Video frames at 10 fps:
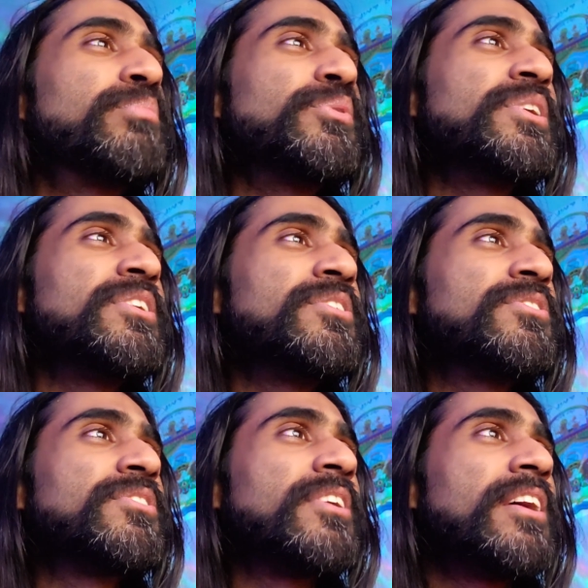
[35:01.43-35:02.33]

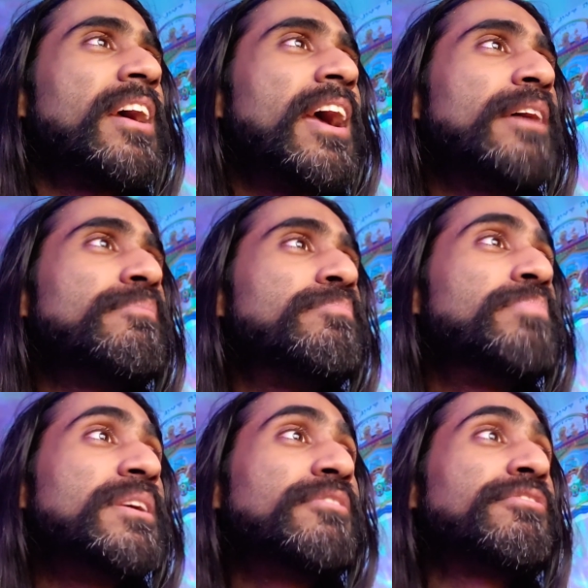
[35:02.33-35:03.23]
breeze. And
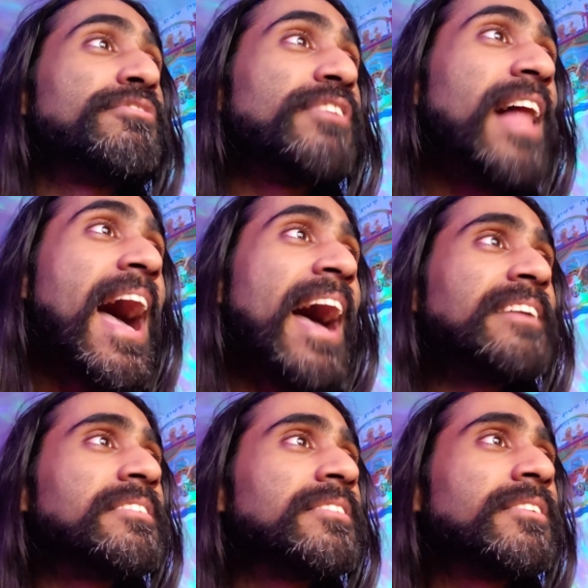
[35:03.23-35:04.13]
B
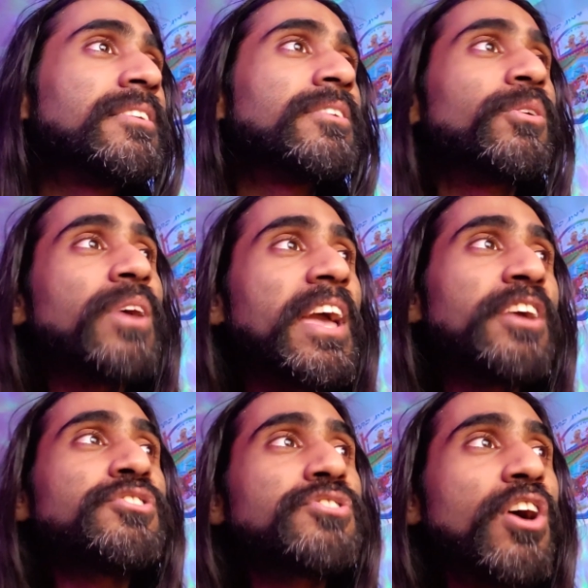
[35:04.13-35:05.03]
flat or
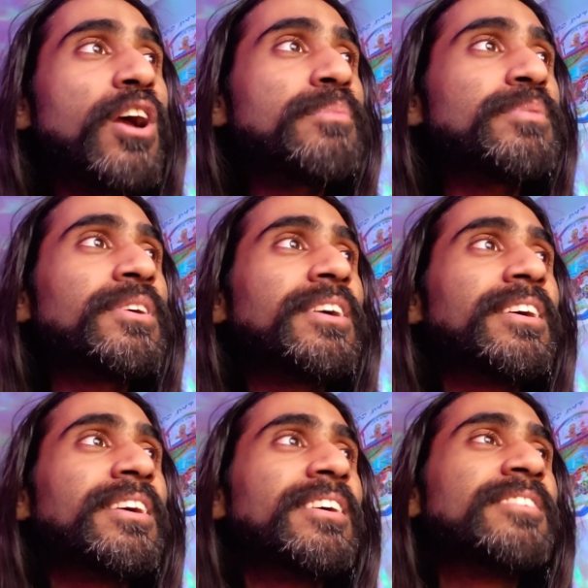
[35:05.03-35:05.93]
A sharp
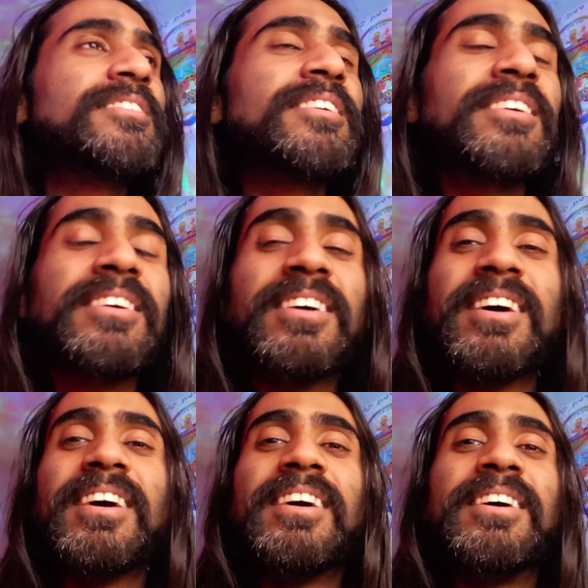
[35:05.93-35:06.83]
is the
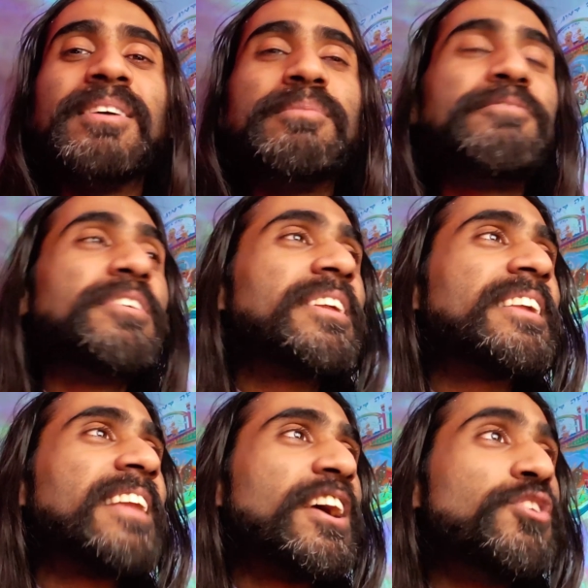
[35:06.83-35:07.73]

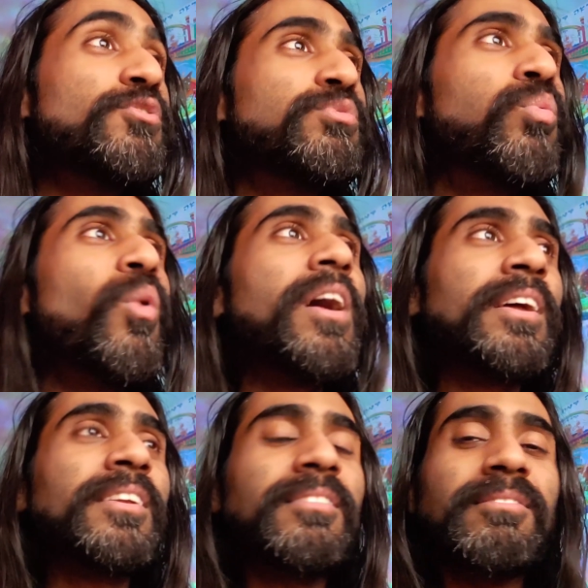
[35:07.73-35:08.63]
feeling that you've
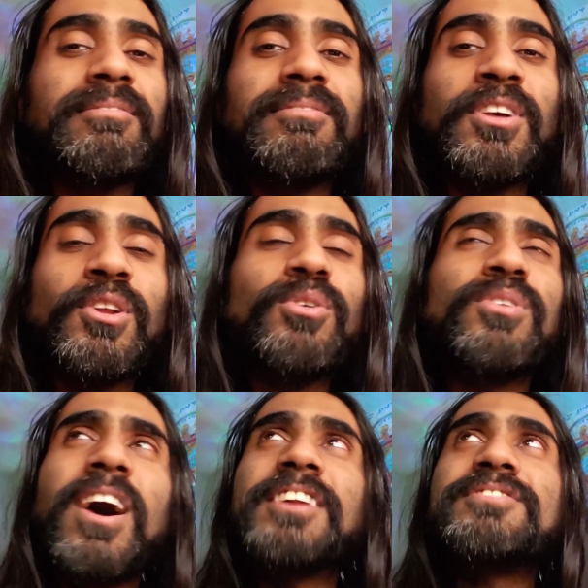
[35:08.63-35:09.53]
won. You know,
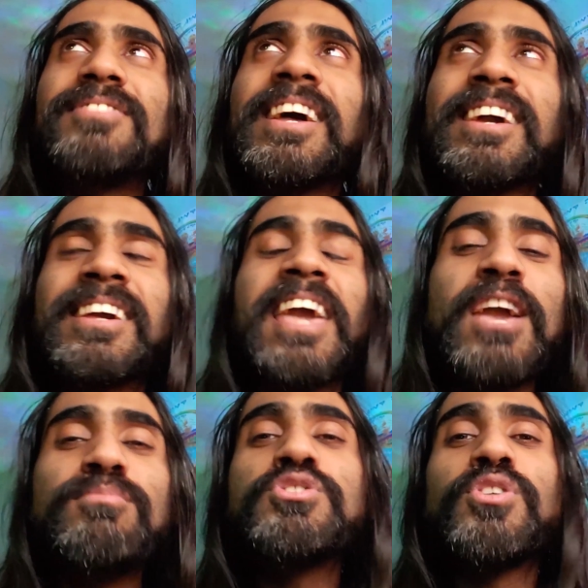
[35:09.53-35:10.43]
not like a
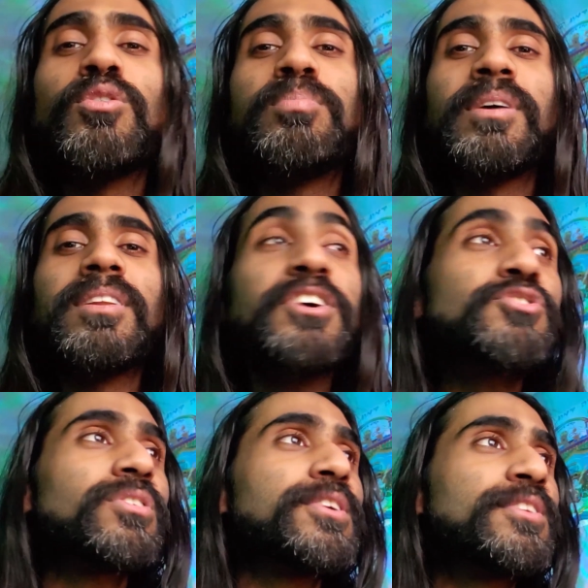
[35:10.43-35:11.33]
game show, but
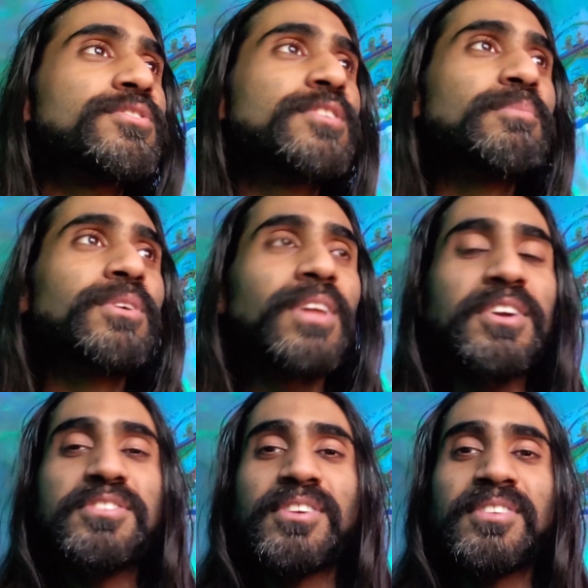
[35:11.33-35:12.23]
literally the
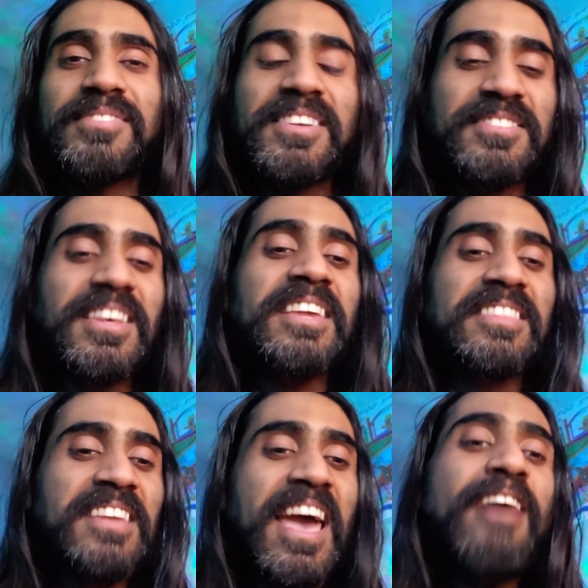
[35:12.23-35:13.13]
simulation. It's like
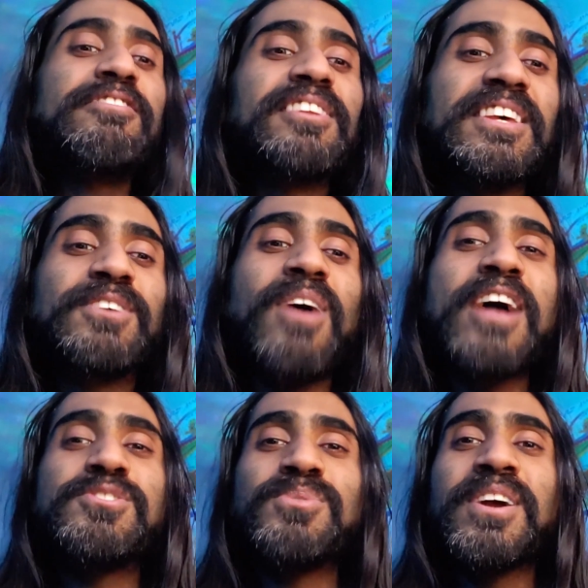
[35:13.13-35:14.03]
the heavenly
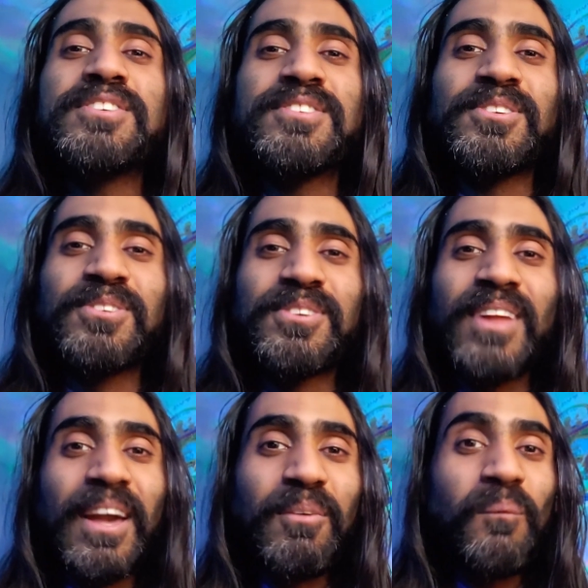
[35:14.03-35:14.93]
graduation or
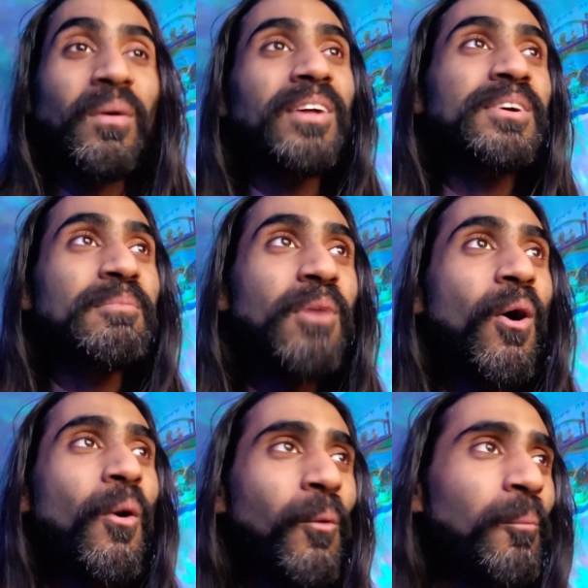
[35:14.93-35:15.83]
like welcome
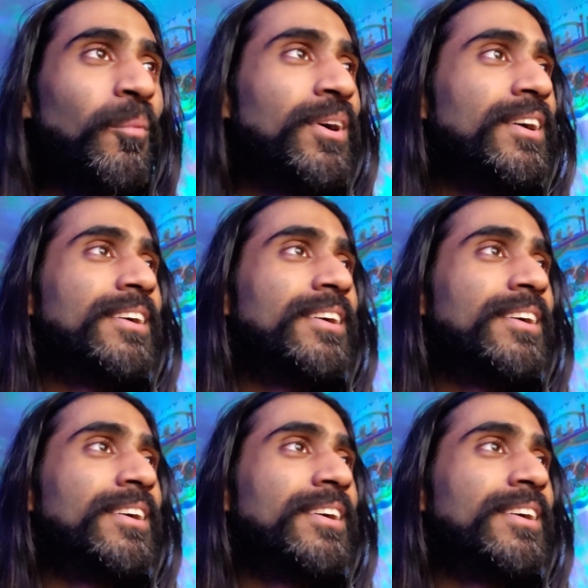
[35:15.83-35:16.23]
home